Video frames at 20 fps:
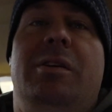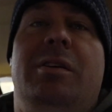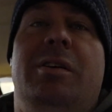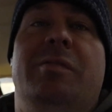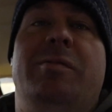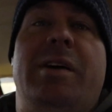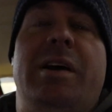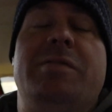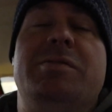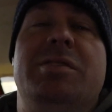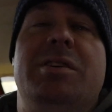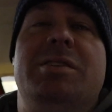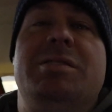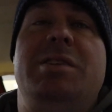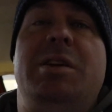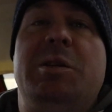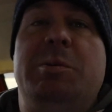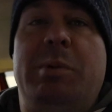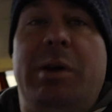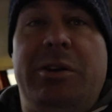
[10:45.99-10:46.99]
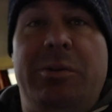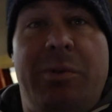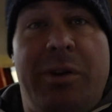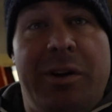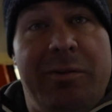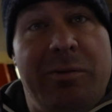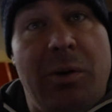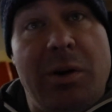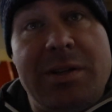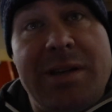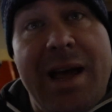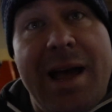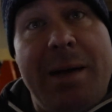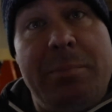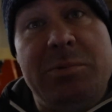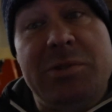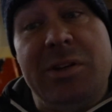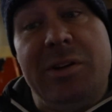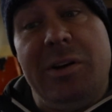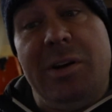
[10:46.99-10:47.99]
a five sixteenths by twenty-four
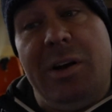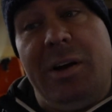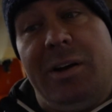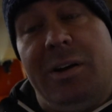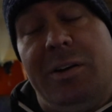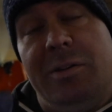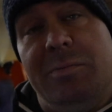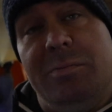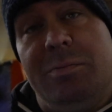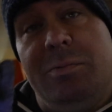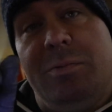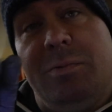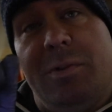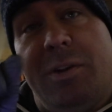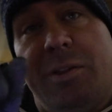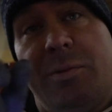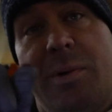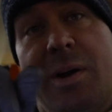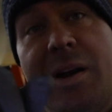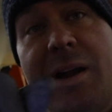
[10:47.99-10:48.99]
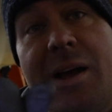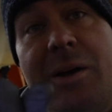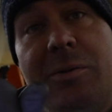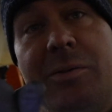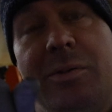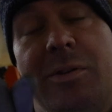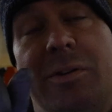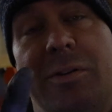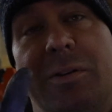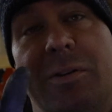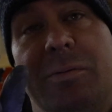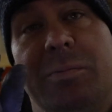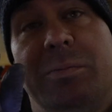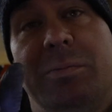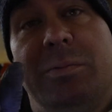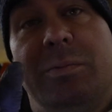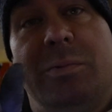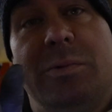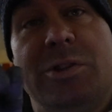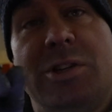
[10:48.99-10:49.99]
tap, so that I could thread out or
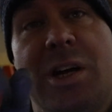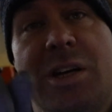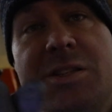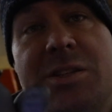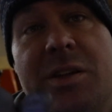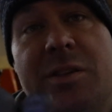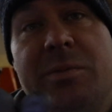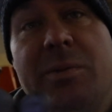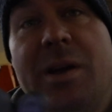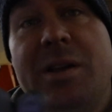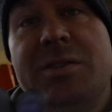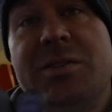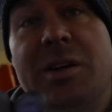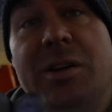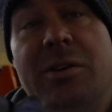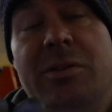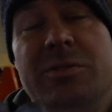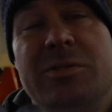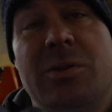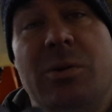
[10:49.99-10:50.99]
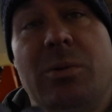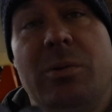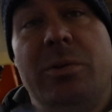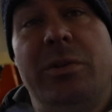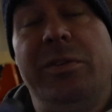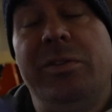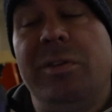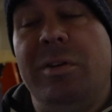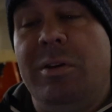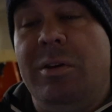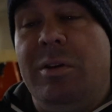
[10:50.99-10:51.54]
chase the threads on those holes